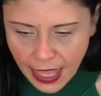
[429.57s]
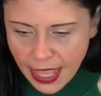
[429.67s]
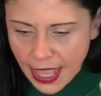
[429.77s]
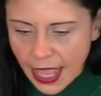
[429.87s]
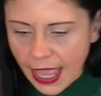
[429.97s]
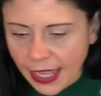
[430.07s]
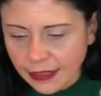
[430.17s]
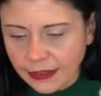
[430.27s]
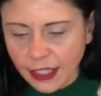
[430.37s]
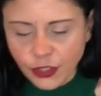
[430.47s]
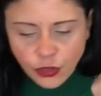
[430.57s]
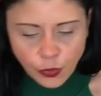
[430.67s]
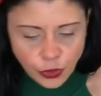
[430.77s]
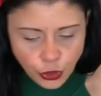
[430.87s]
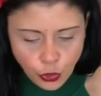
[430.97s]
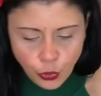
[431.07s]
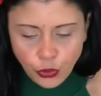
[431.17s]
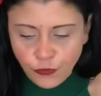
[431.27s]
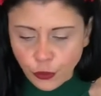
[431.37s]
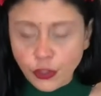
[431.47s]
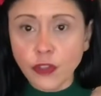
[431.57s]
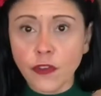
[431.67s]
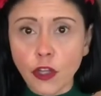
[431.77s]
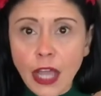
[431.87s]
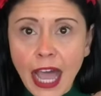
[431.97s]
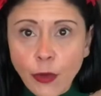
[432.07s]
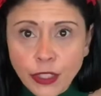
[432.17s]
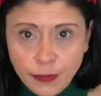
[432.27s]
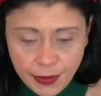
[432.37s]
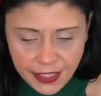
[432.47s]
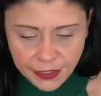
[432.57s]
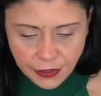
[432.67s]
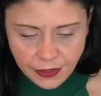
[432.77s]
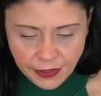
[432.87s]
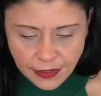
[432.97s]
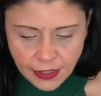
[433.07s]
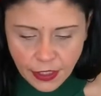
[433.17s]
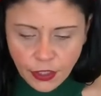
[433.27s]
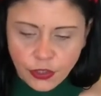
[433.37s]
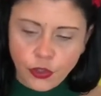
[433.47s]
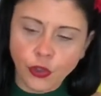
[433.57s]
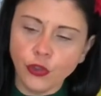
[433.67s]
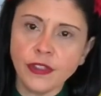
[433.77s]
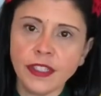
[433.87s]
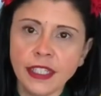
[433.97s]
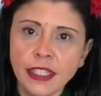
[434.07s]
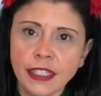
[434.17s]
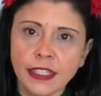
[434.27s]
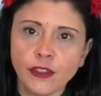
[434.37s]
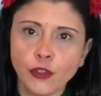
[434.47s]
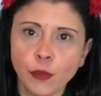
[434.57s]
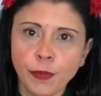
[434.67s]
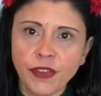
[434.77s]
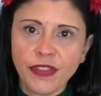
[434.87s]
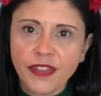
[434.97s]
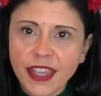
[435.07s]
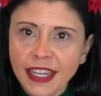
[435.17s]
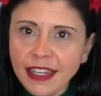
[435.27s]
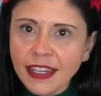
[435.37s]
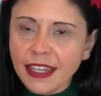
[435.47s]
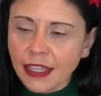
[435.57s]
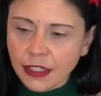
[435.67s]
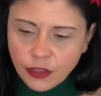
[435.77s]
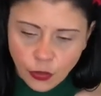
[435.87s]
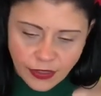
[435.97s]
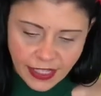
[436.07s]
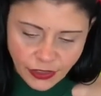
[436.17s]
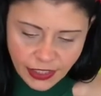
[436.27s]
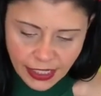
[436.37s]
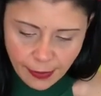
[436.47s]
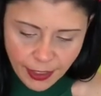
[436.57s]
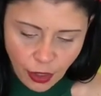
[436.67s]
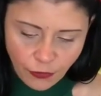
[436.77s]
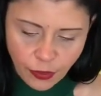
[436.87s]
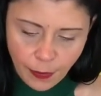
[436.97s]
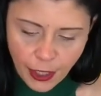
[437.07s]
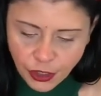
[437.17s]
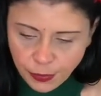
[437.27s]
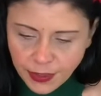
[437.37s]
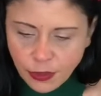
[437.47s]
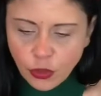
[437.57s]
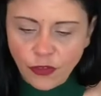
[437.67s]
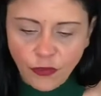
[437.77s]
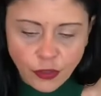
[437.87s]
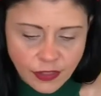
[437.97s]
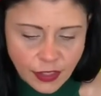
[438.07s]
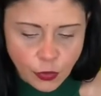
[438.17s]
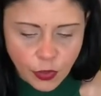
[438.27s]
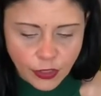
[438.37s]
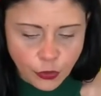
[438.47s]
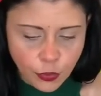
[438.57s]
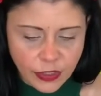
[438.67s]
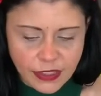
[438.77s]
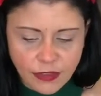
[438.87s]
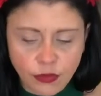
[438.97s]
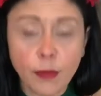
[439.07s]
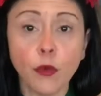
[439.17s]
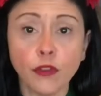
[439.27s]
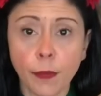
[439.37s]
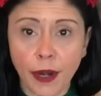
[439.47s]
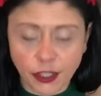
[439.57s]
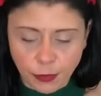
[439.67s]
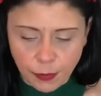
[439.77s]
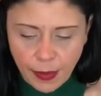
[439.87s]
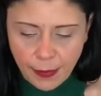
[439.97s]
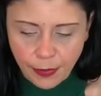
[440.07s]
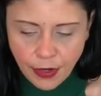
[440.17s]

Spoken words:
and I just want to show you first of all how it peels. So you see, it's super thin. So it's actually coming off the parchment. So the first thing you want to do is remove the parchment paper.